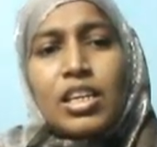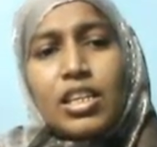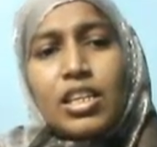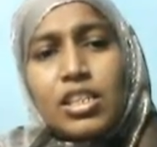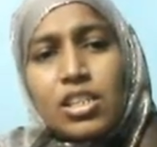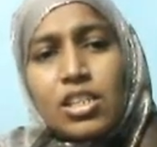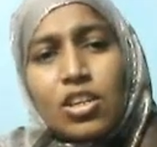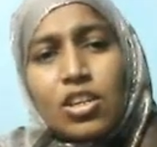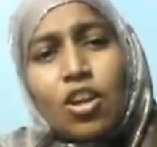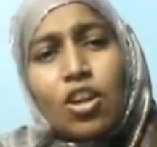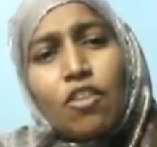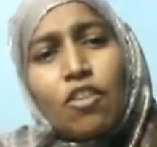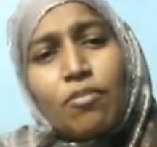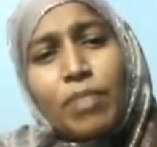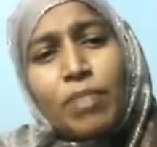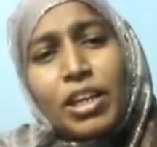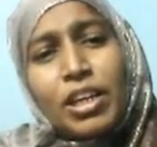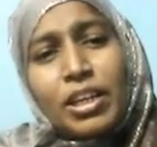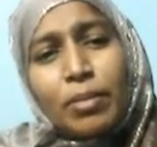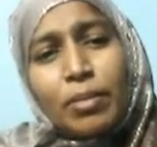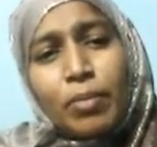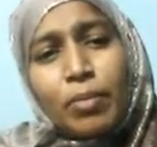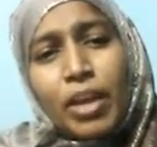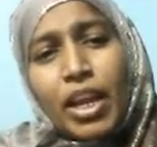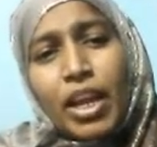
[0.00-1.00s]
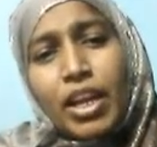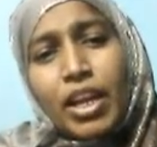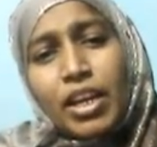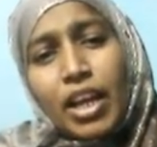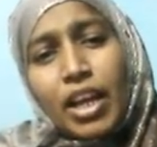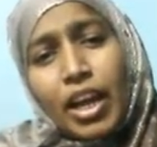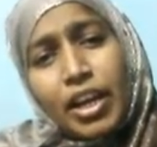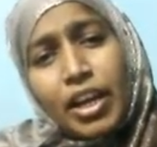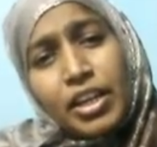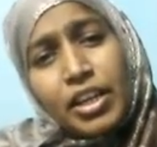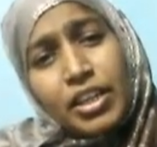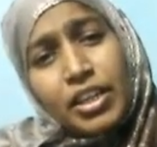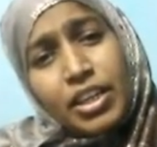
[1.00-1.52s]
Instead of multiplying
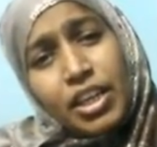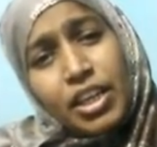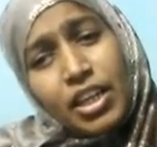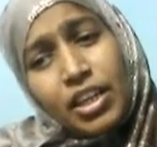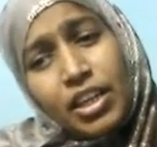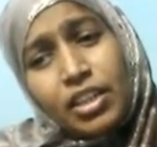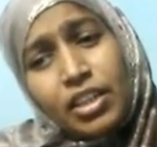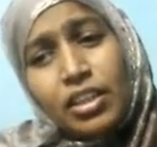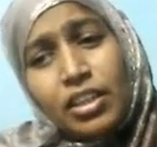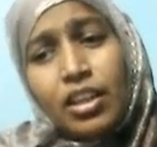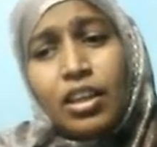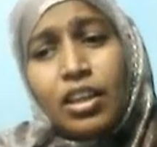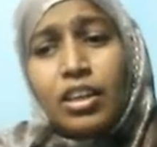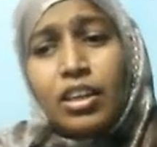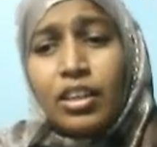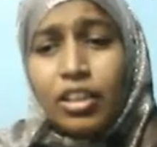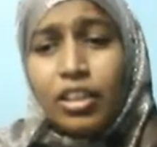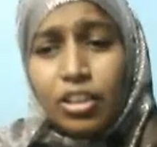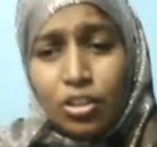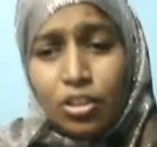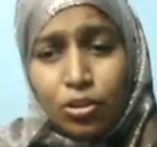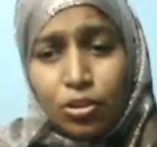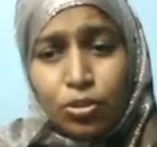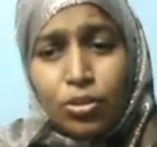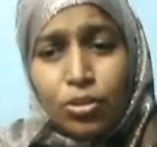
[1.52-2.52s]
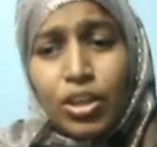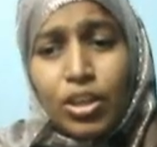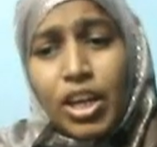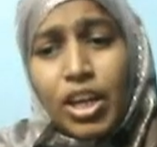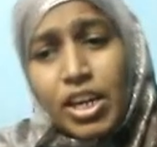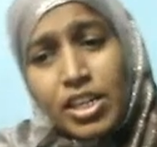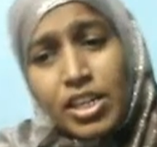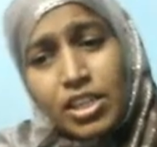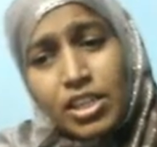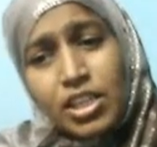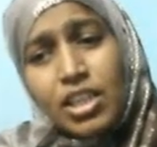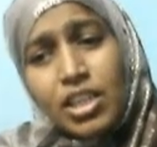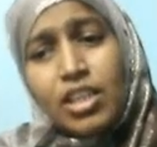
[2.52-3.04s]
19 into
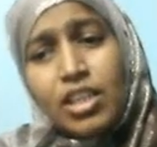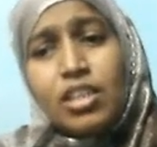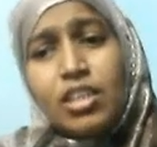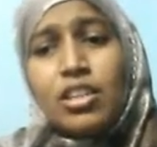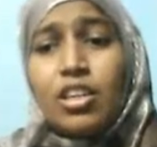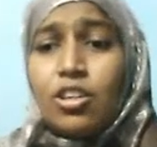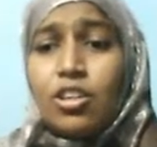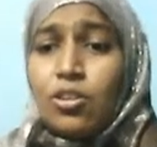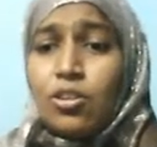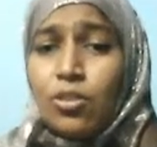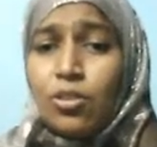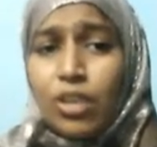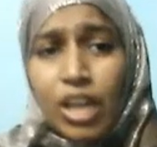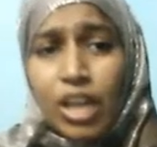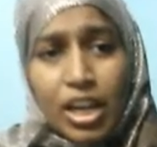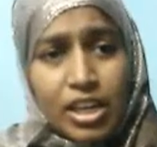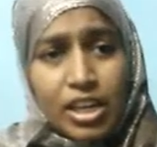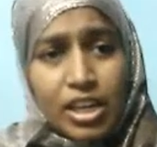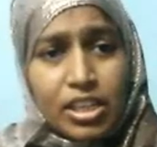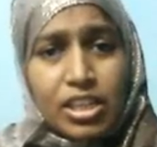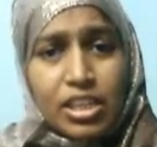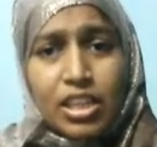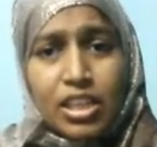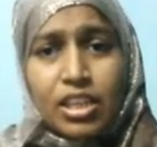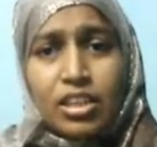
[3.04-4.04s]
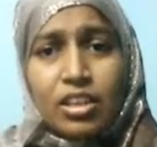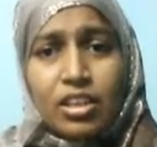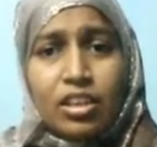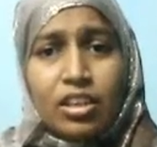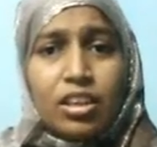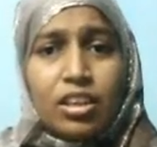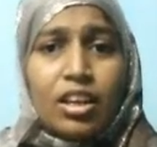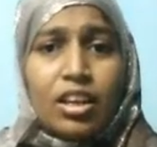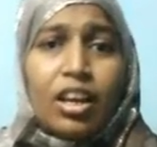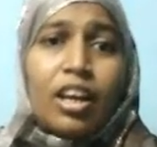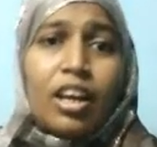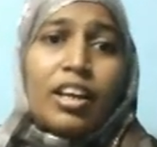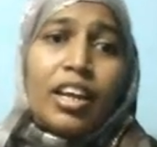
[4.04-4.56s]
19 into 19,
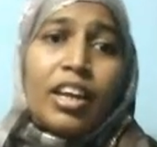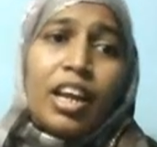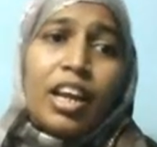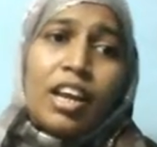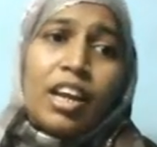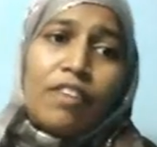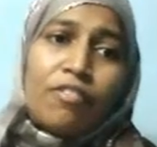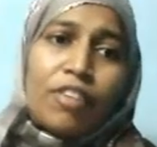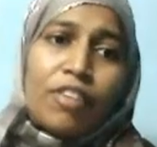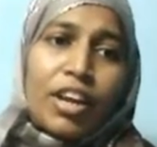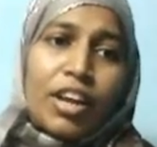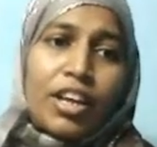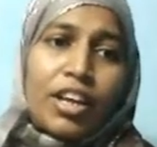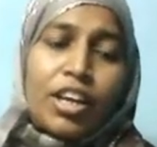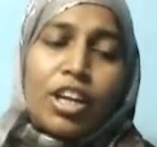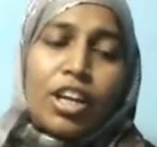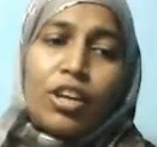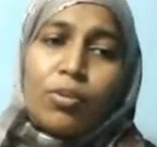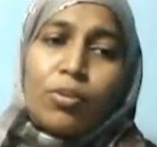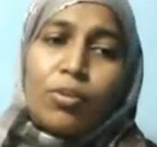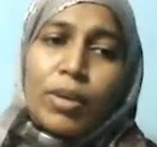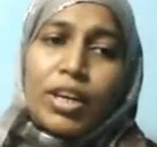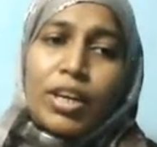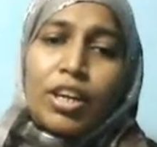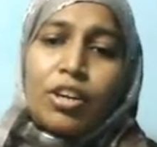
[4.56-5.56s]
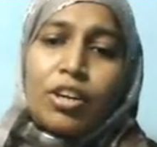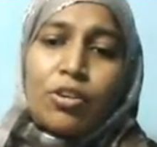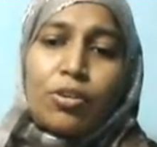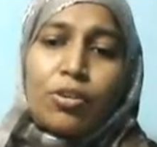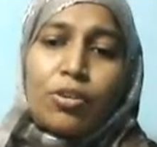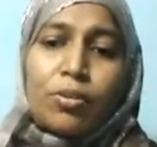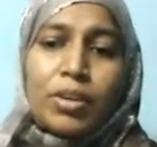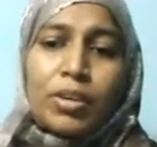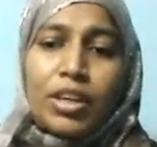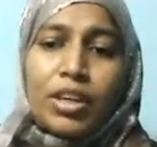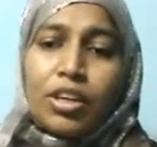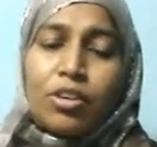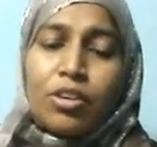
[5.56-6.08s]
again finding 20 into
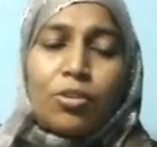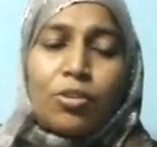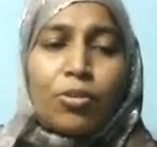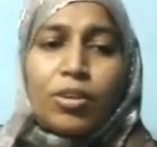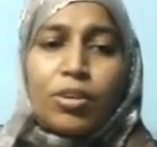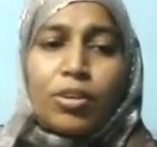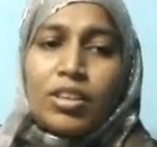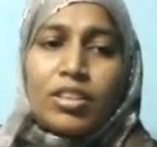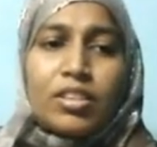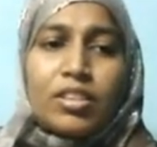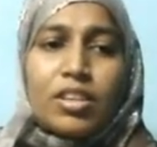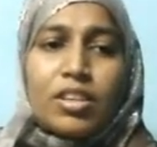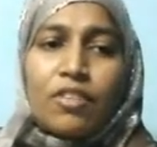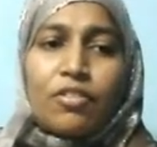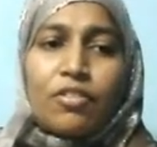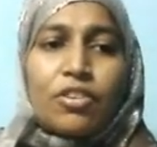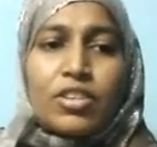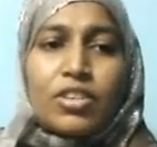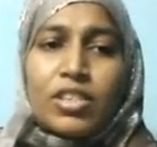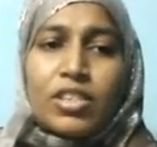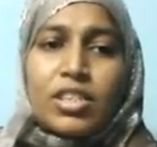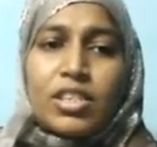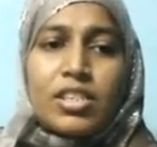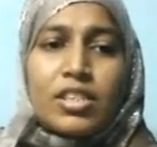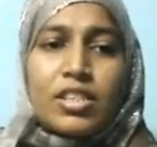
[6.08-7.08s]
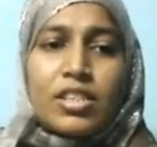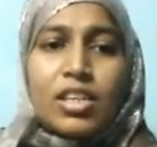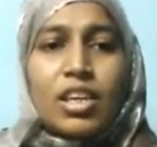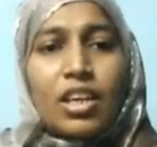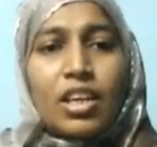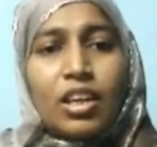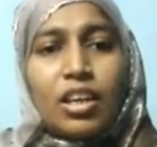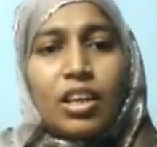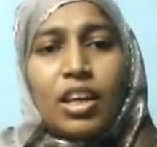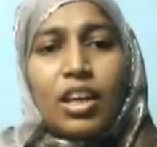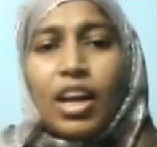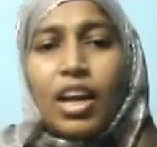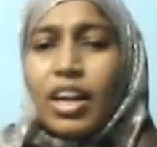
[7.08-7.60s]
20 into 20. This of course
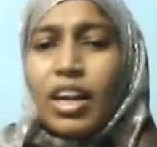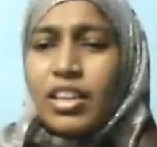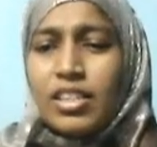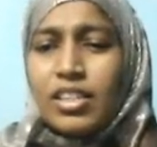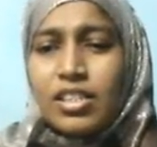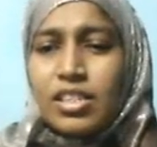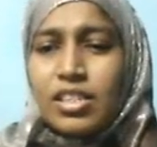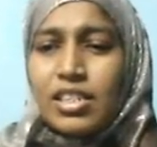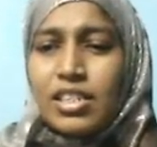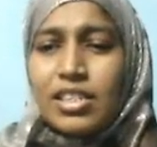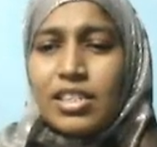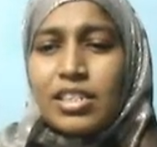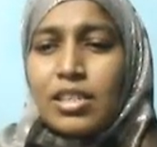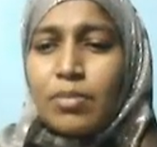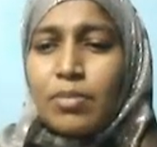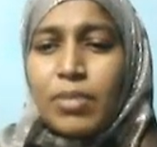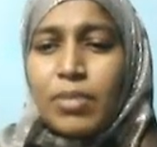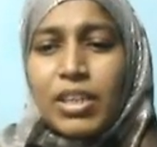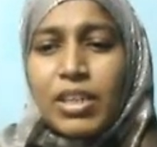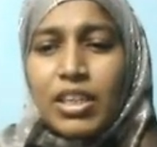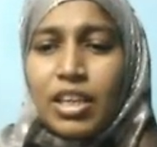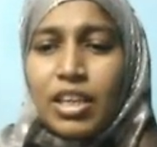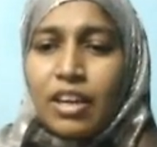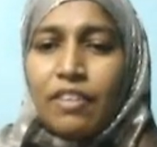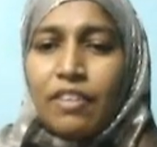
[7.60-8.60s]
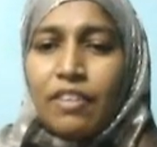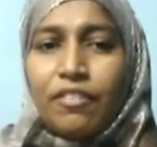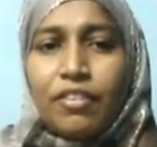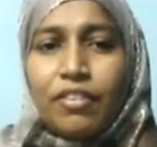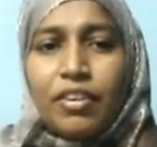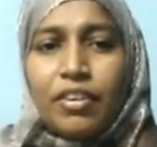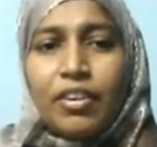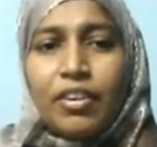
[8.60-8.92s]
easy and this is little bit tough.